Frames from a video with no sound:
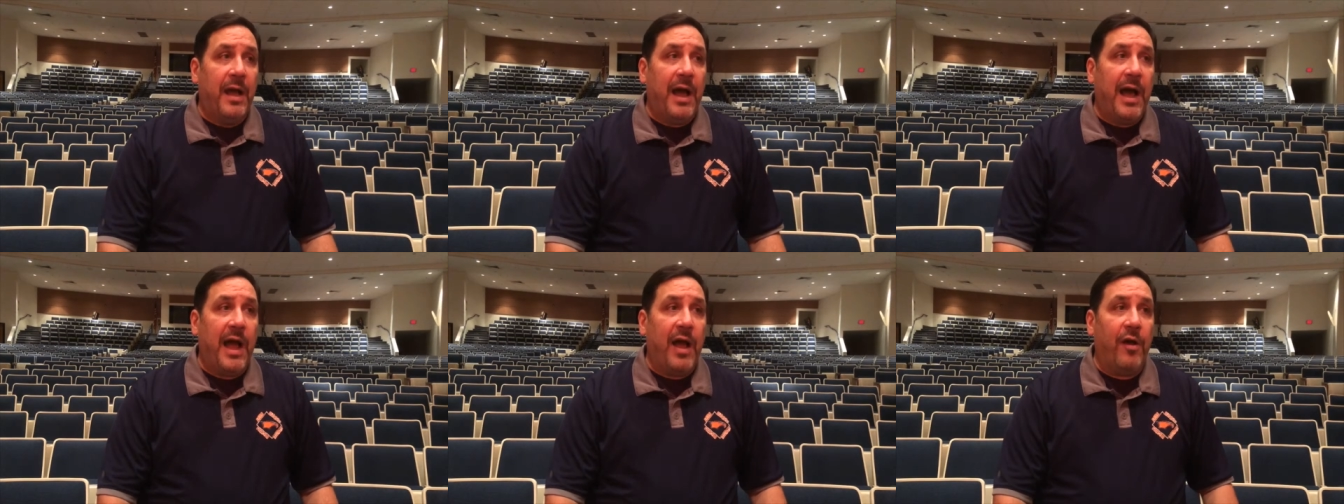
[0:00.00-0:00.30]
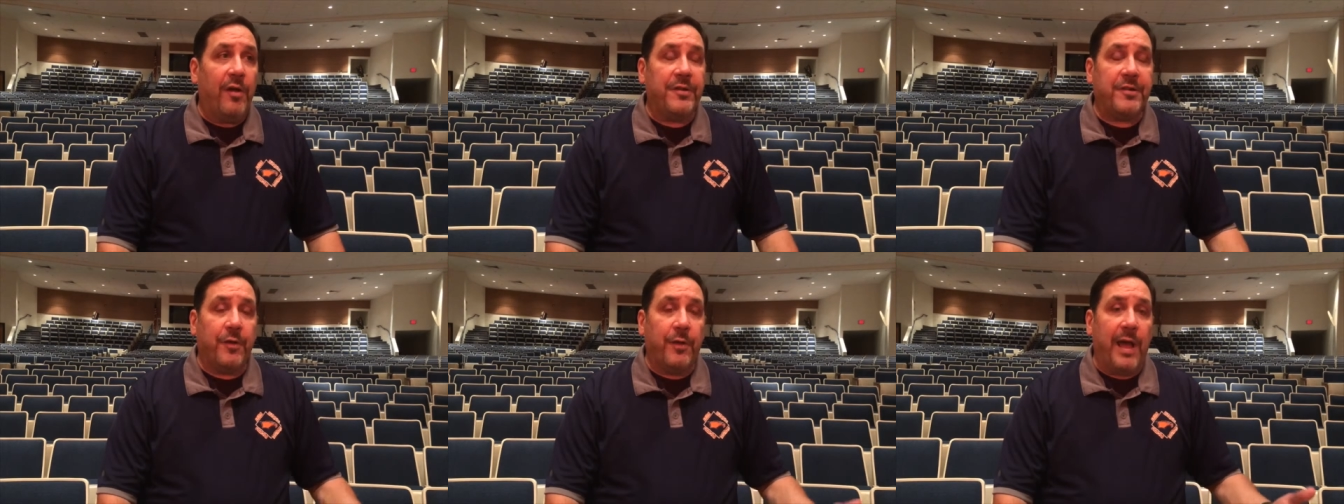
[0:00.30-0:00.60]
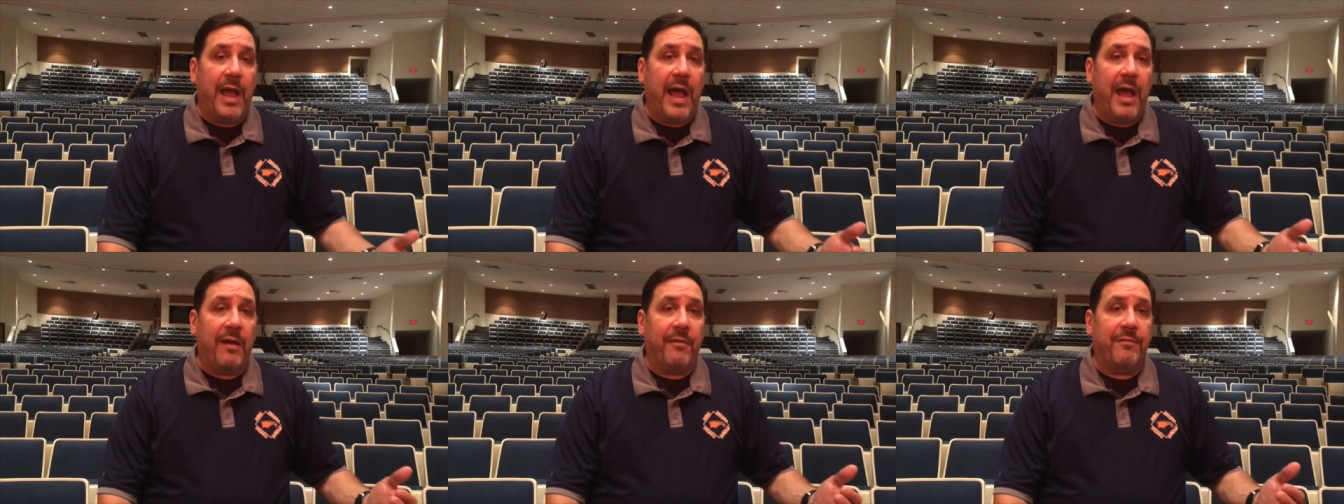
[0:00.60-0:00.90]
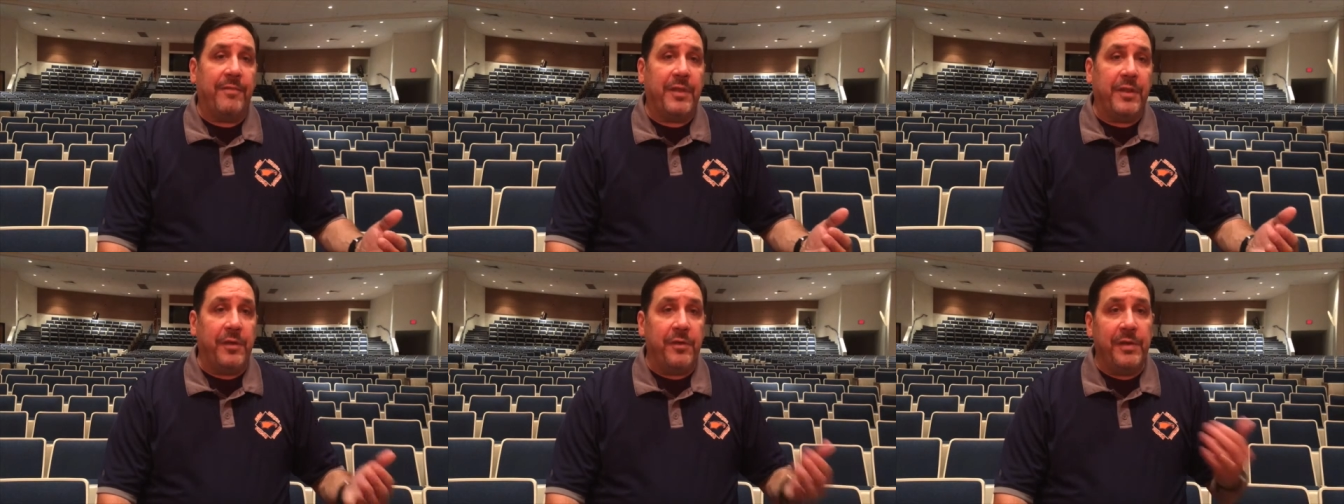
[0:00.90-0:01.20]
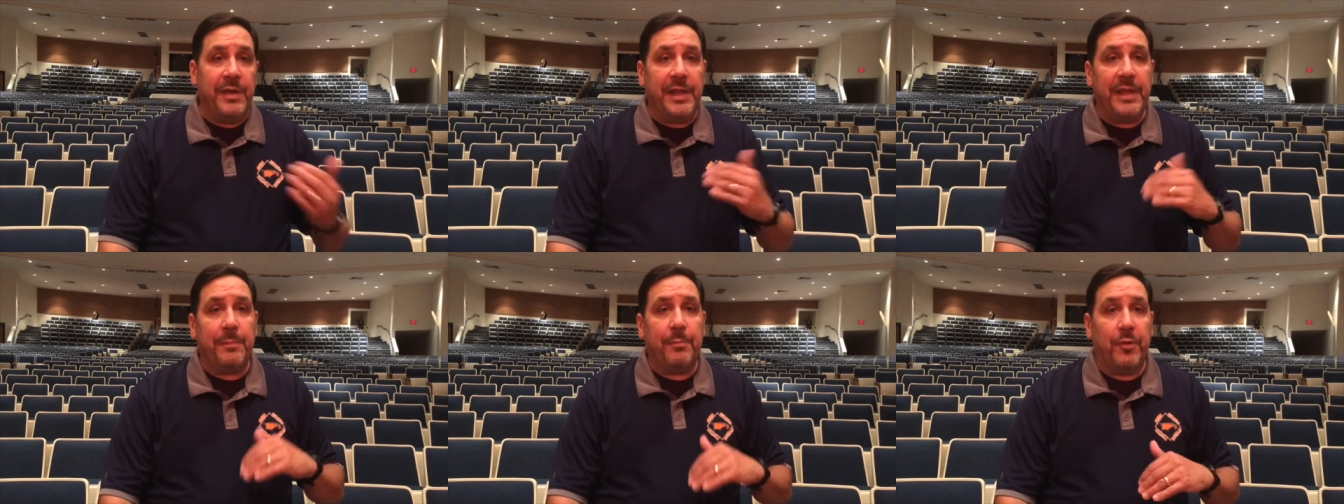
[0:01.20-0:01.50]
I also have the
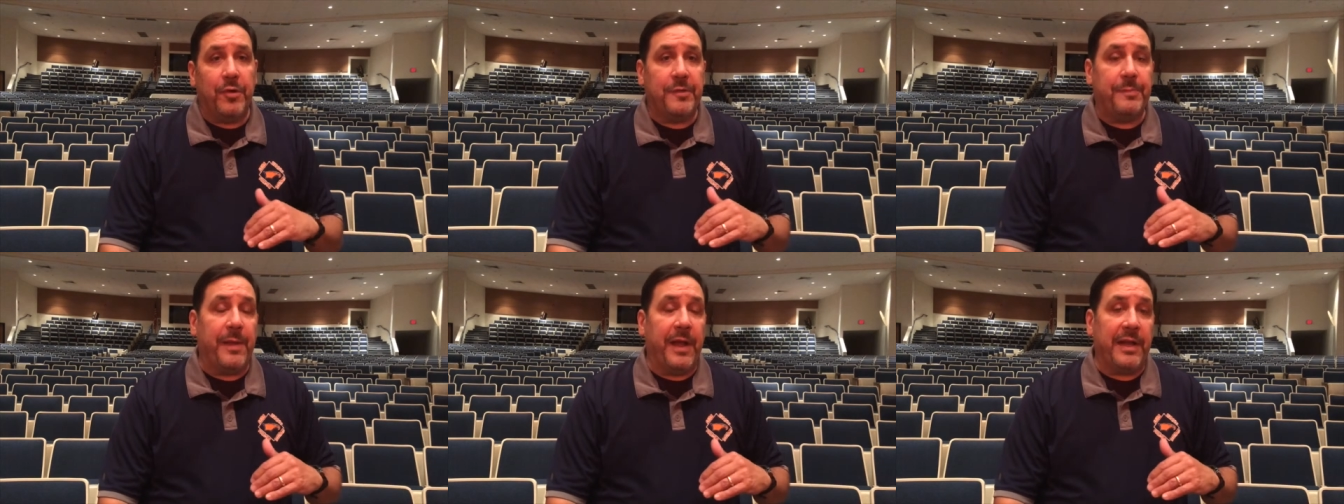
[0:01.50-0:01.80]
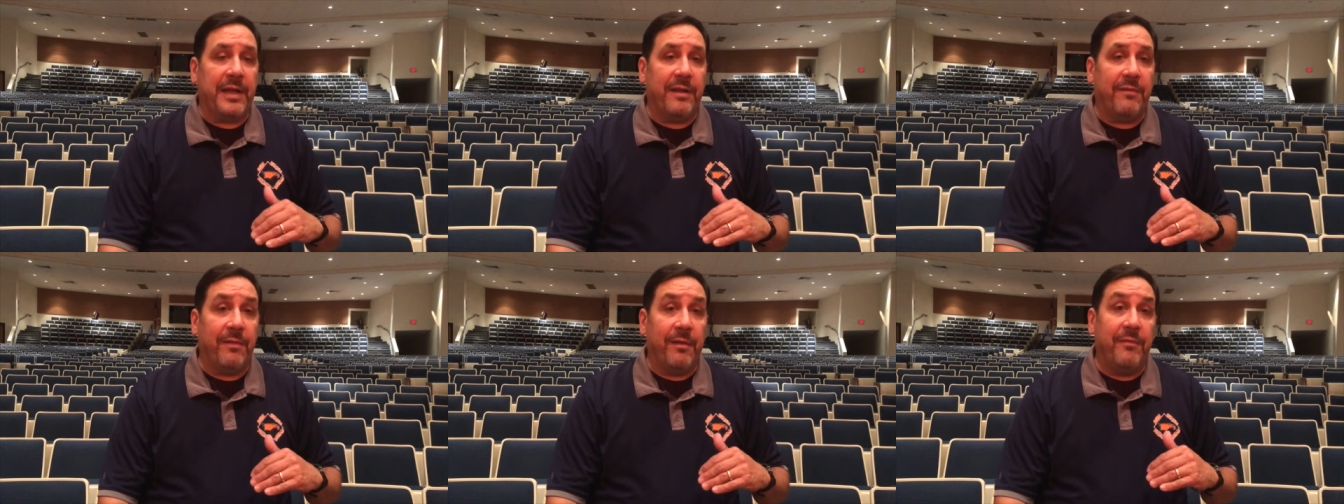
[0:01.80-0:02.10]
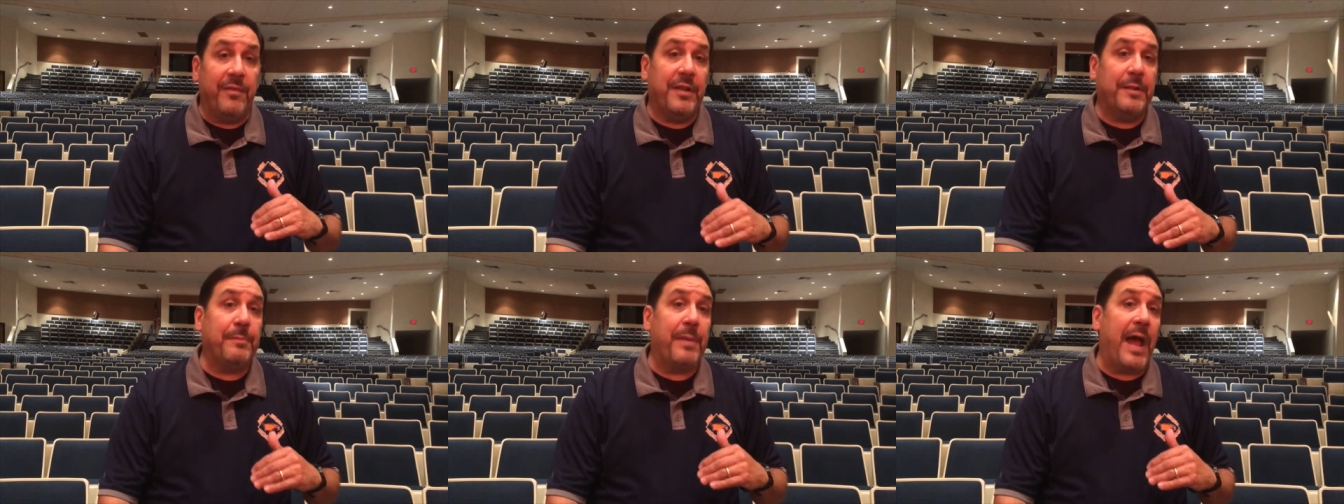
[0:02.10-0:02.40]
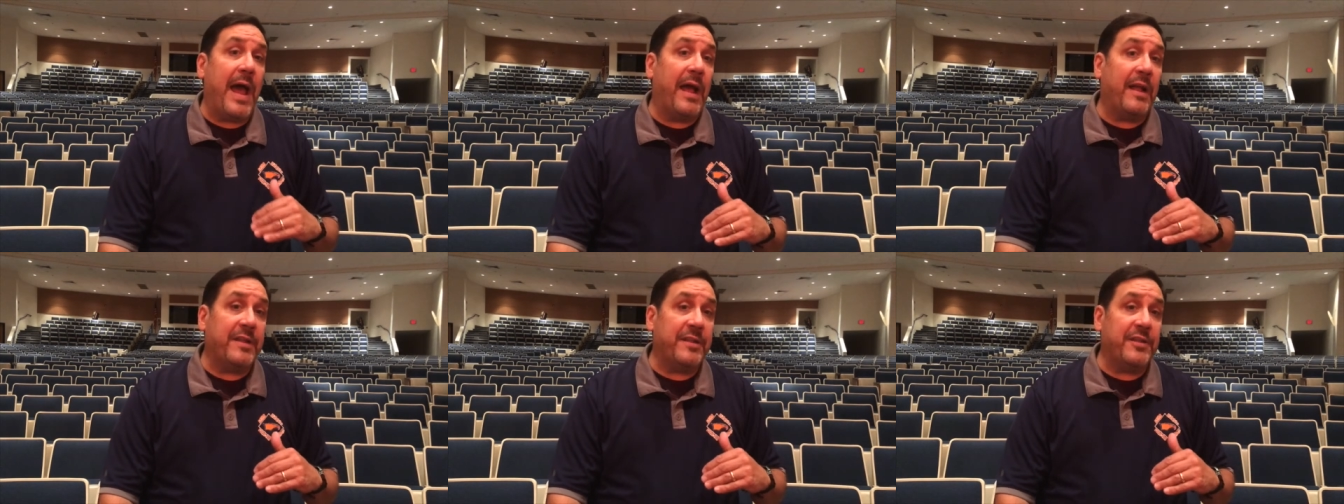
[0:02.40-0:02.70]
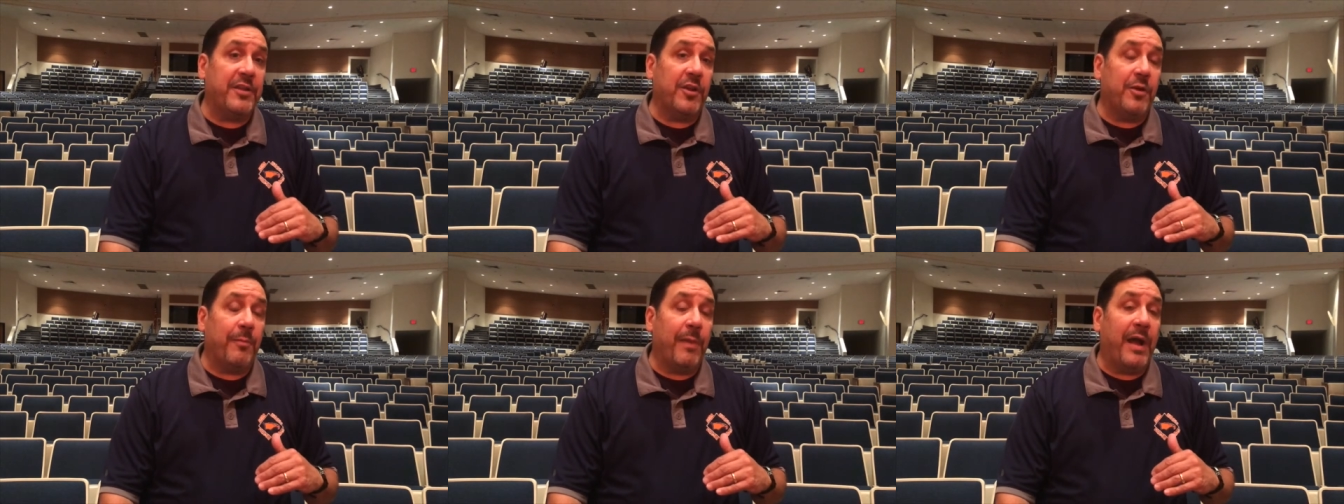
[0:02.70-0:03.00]
unique perspective of this
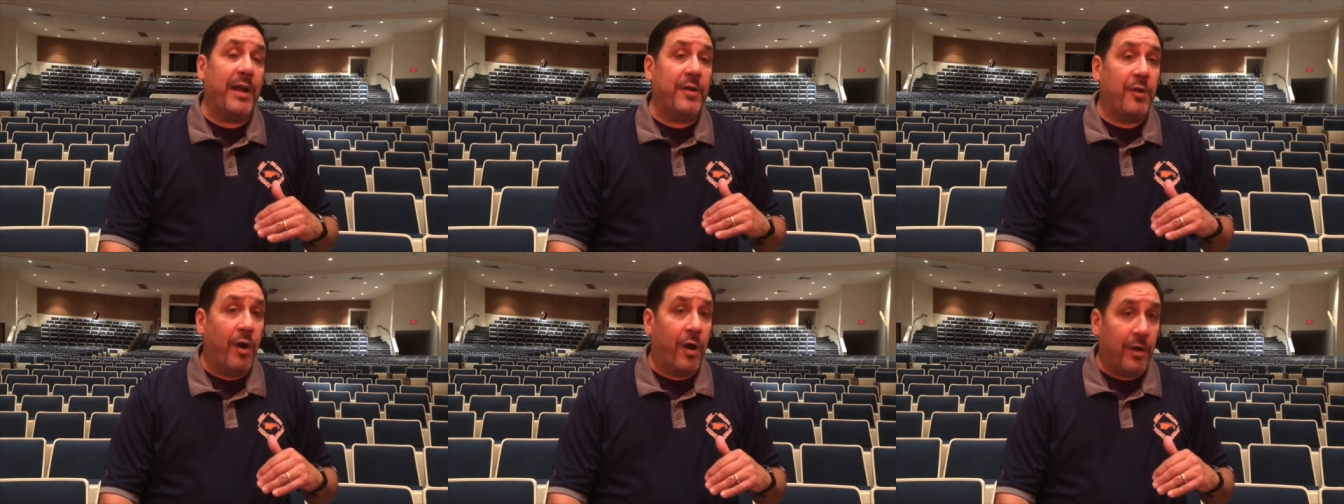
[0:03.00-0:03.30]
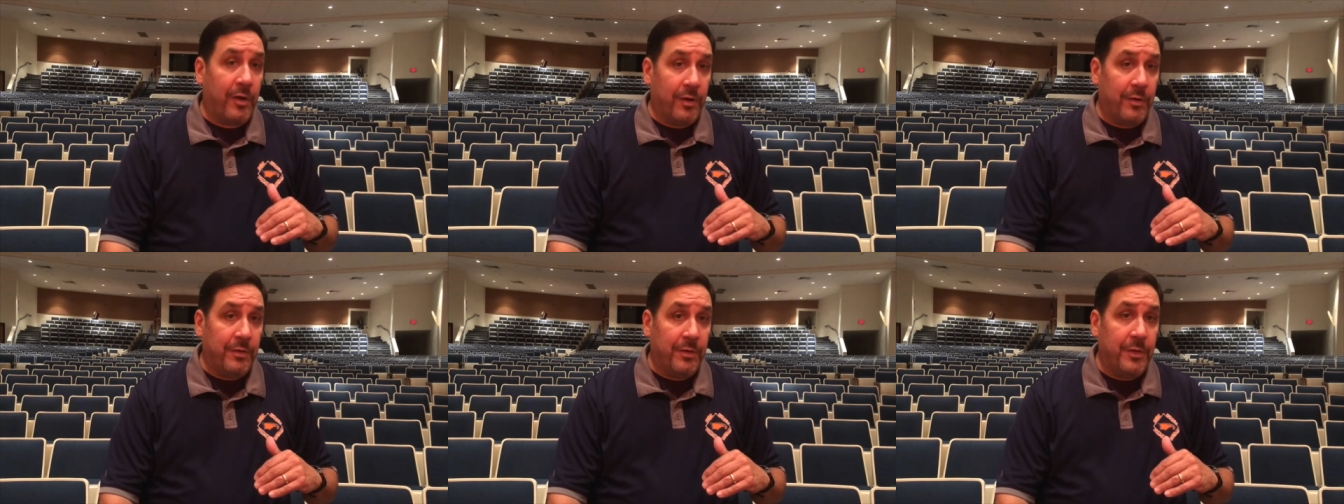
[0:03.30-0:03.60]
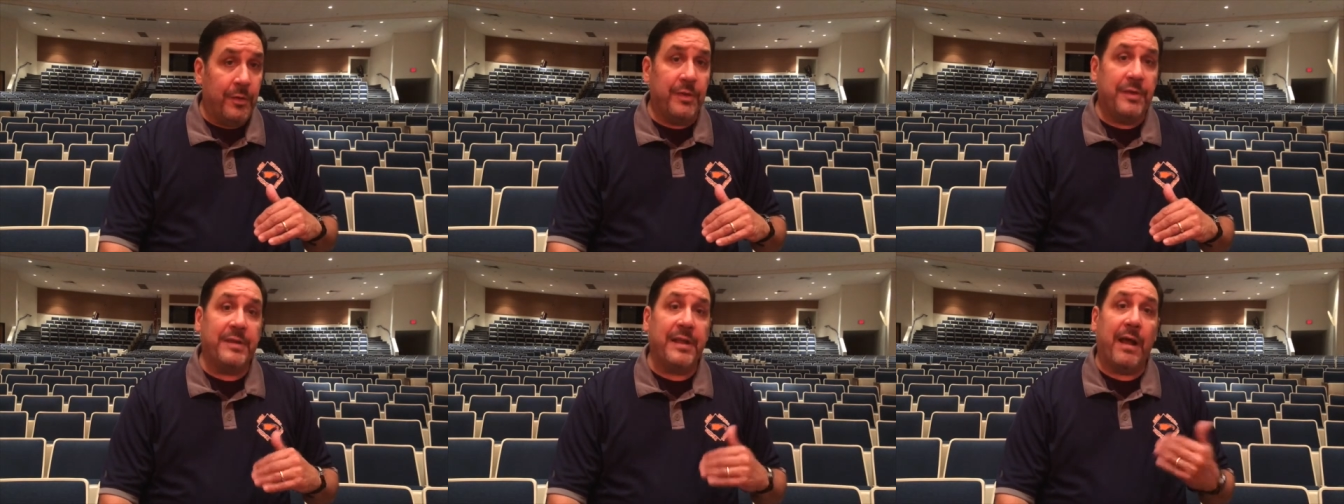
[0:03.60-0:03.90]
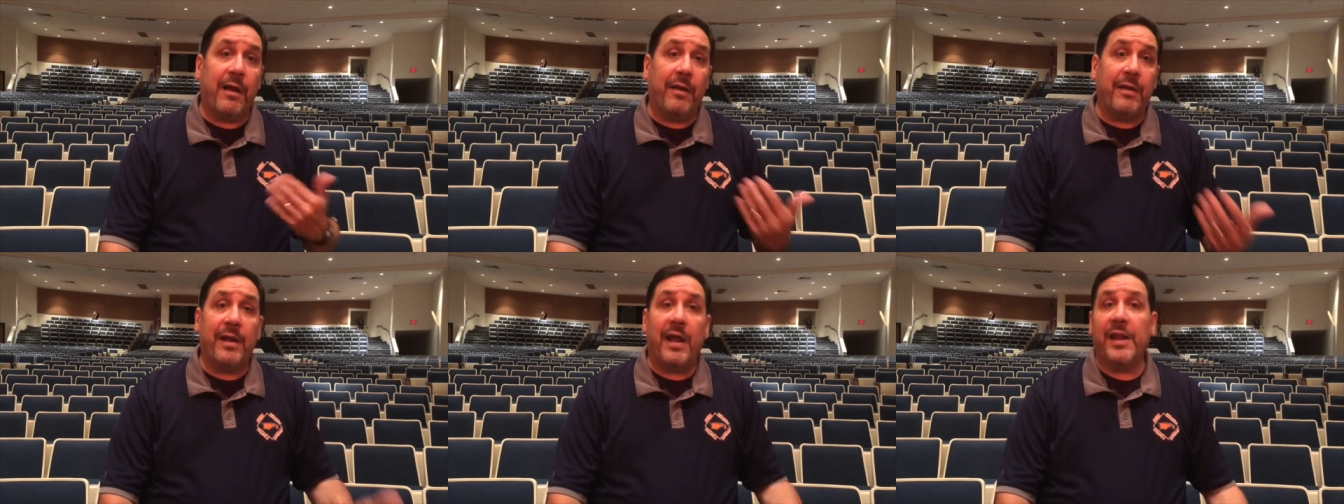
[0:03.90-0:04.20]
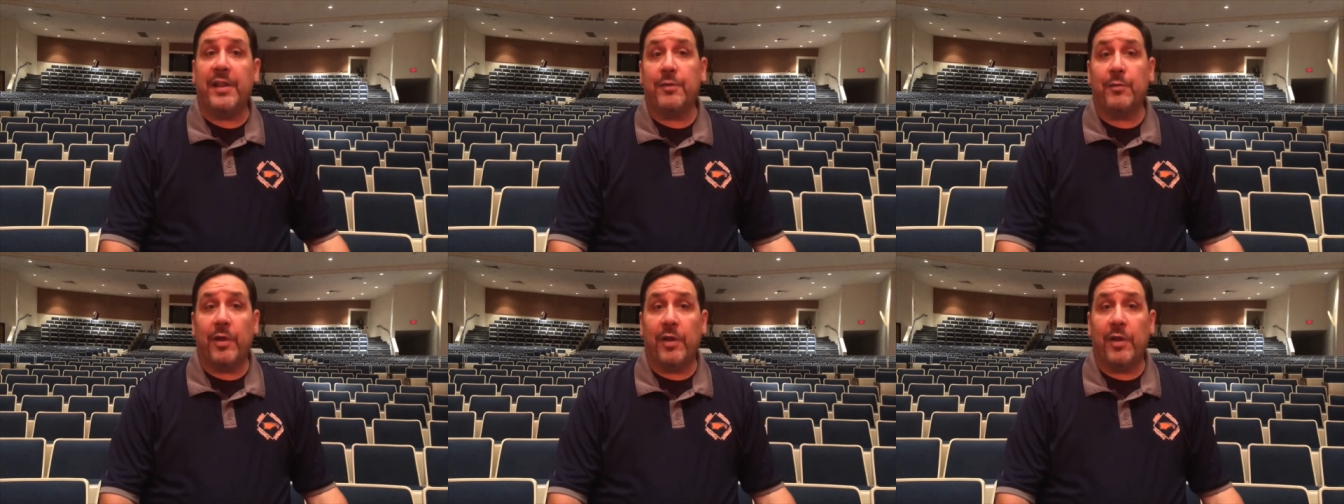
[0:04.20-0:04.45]
past year, my daughter, who is now a ninth